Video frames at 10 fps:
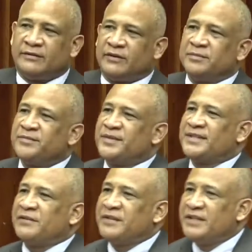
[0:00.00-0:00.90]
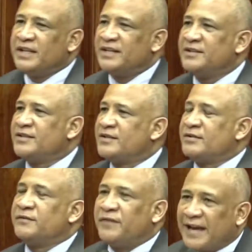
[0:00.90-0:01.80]
from 7 days
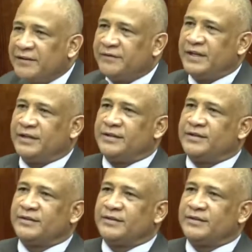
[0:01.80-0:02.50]
to 5 days,